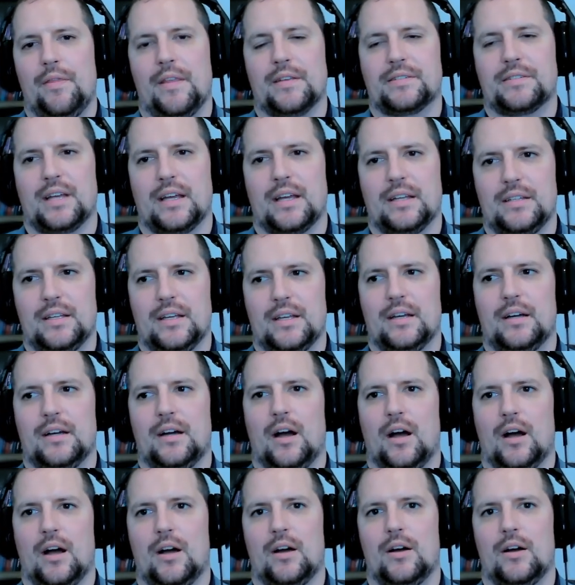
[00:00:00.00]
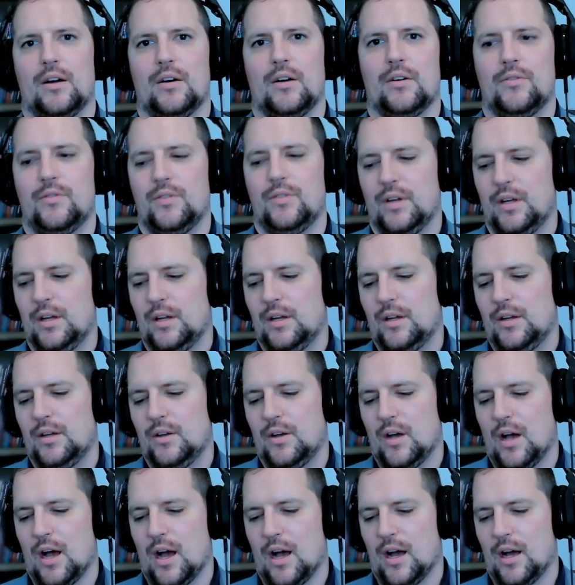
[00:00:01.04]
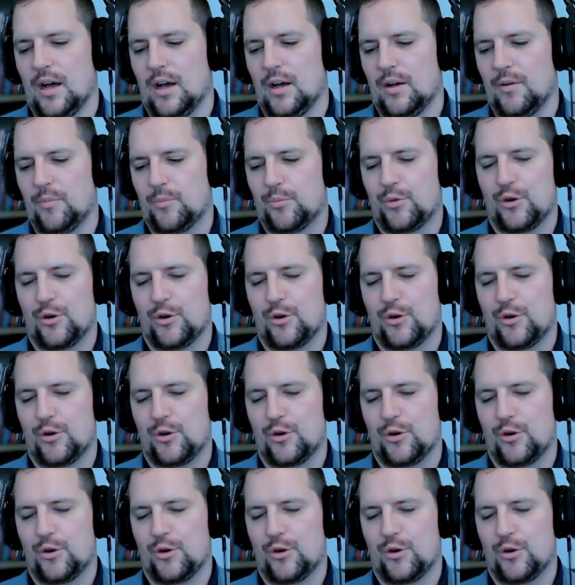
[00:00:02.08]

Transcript: This idea of uh,